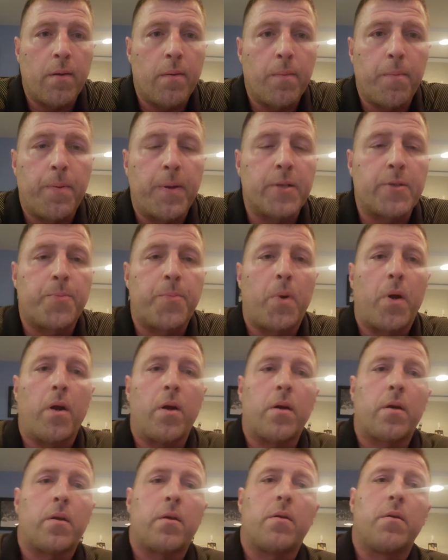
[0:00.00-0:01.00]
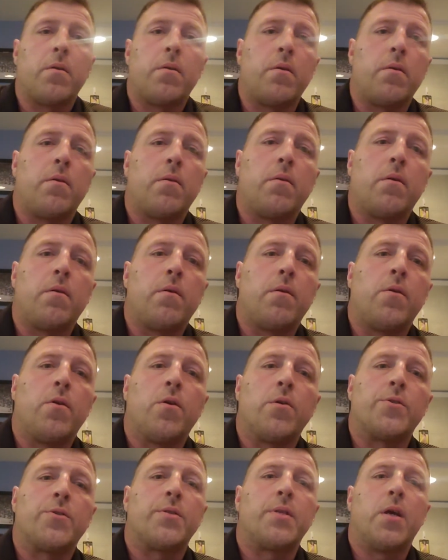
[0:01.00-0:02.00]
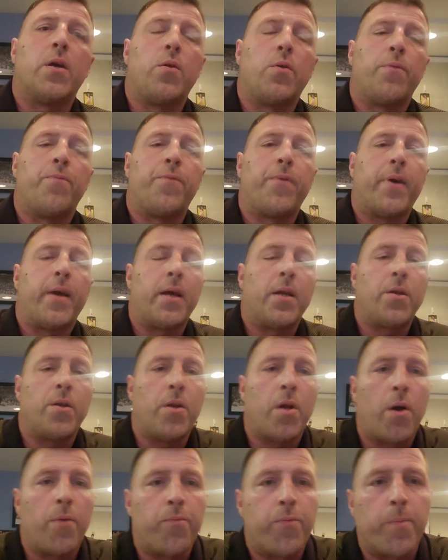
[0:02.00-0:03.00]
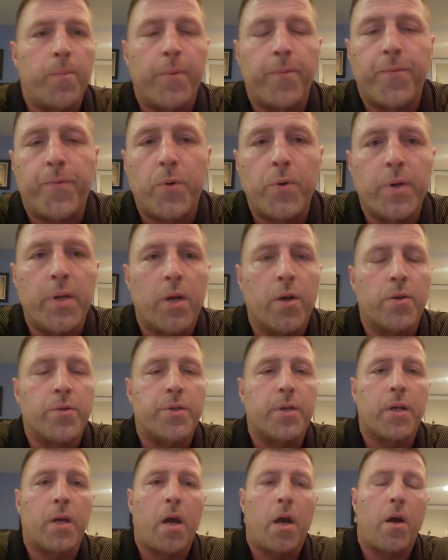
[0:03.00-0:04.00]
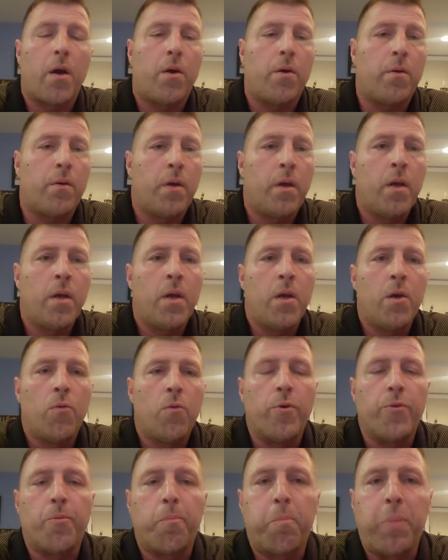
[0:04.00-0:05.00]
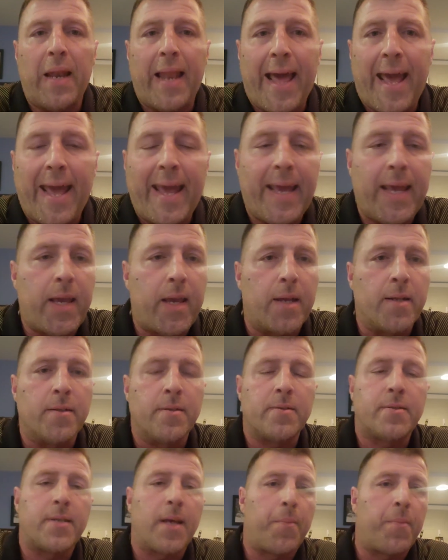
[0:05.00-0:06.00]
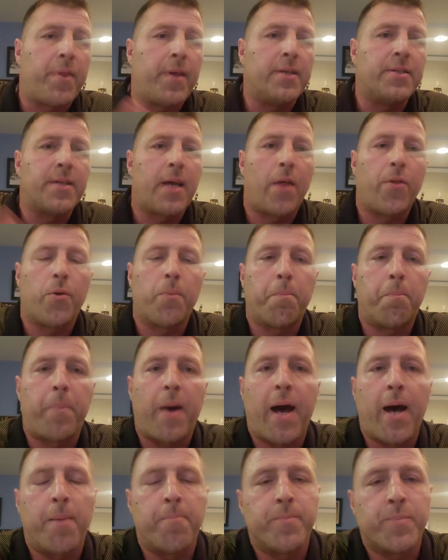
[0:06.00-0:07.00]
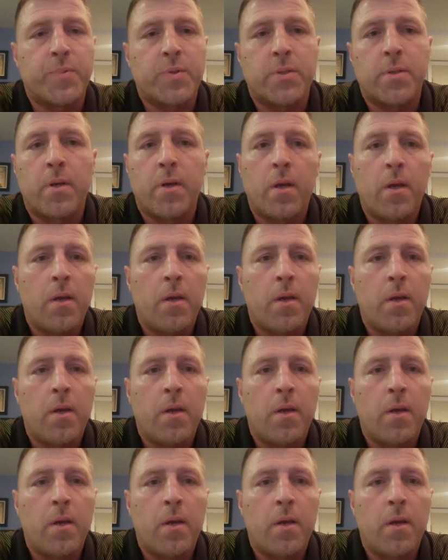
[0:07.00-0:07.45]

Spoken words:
Pittsburgh, you're a Steeler fan, from a few years ago with Blake and some of these other bums.